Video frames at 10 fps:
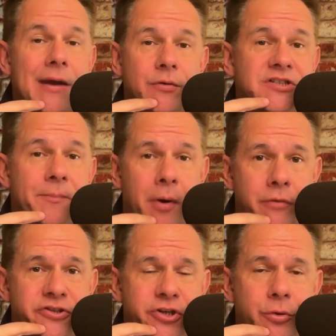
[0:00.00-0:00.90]
it was
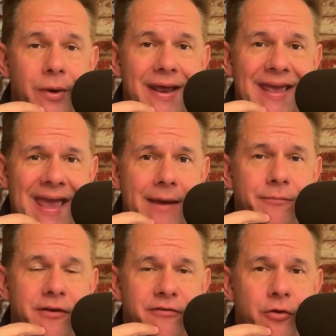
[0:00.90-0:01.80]
supposed to when it came
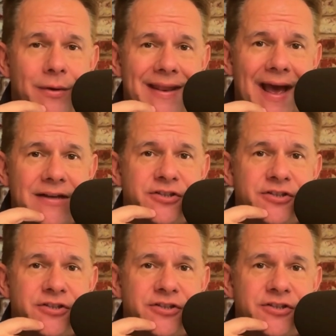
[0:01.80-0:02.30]
to doing that.